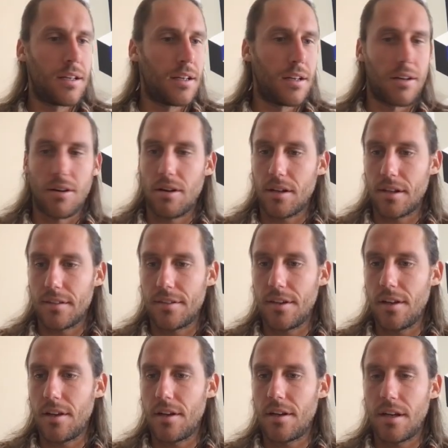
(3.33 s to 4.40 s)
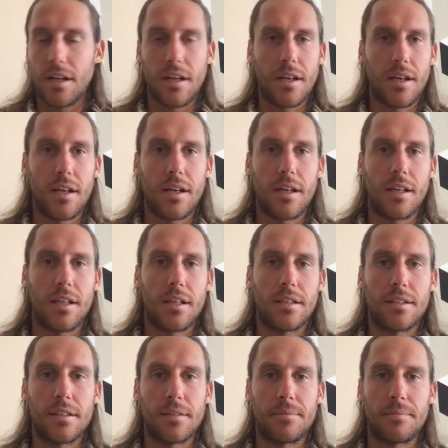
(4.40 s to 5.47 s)
Rock is here,
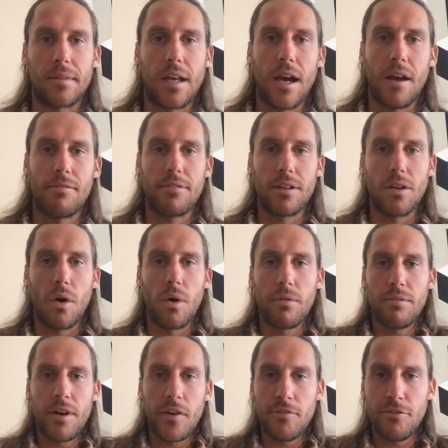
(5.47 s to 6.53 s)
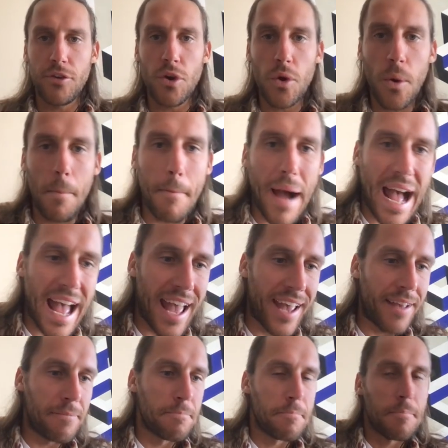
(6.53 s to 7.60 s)
and I will overview my